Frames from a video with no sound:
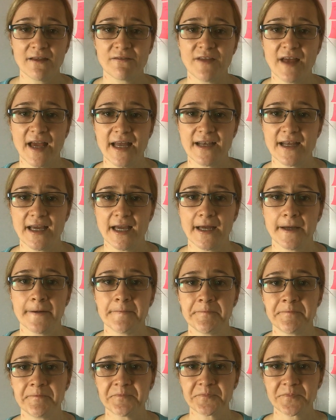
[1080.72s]
then
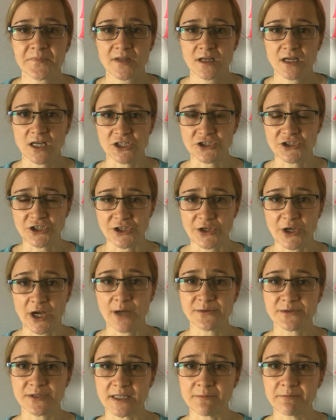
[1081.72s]
I show you
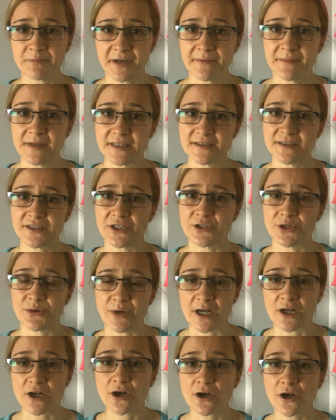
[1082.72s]
how to implement
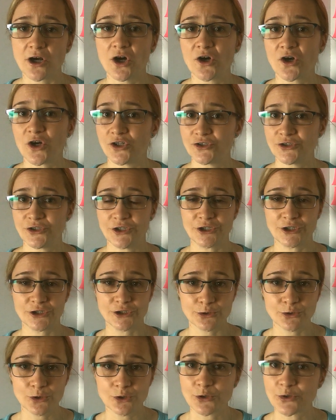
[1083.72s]
a clock onto your
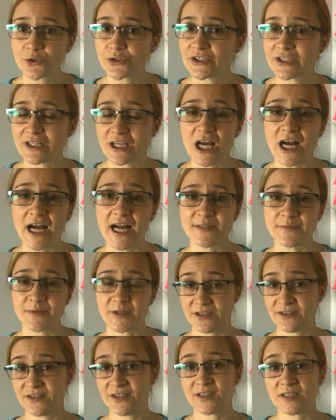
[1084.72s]
Google Slides,
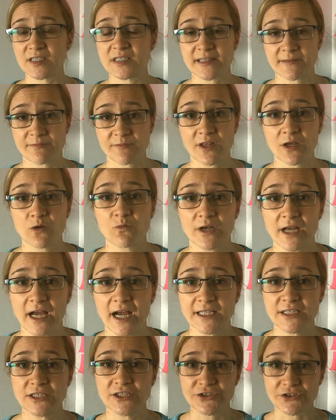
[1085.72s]
because this is something what
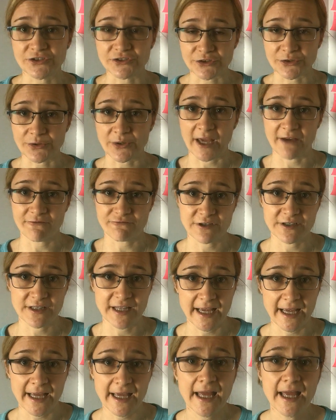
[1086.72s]
I need to do every
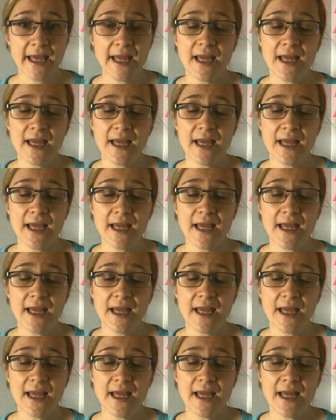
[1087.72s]
day.